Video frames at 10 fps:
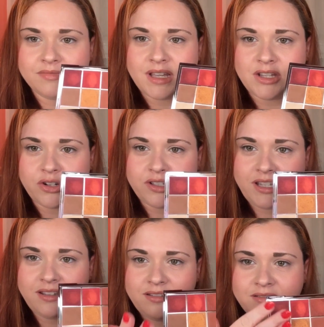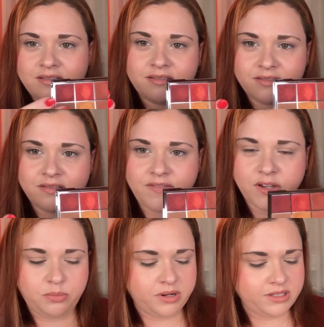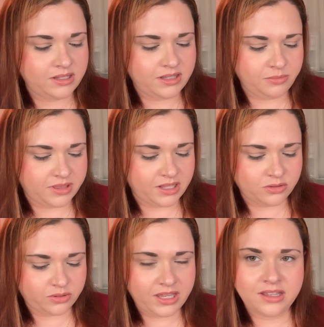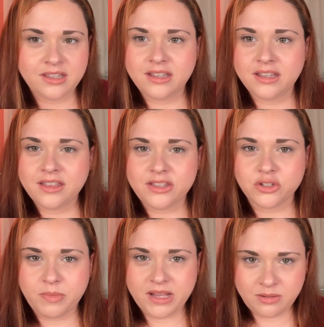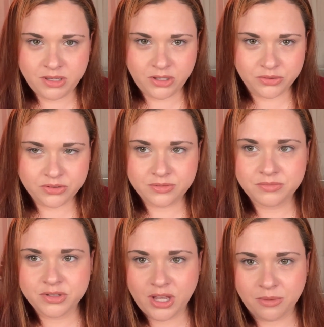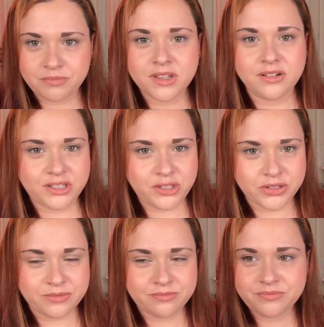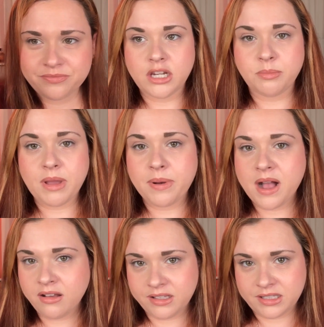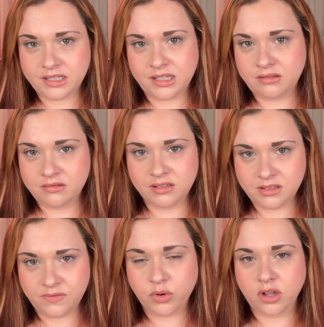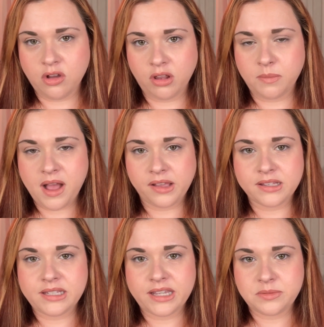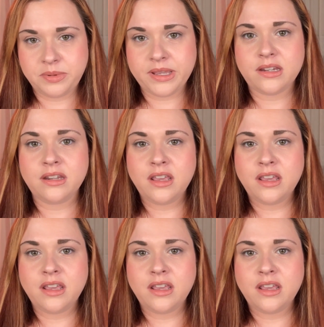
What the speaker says: As you can see, fingerprints in there, but that's okay. These are meant to be used. So let's use it. Now my policy, if you want to call it a policy, has been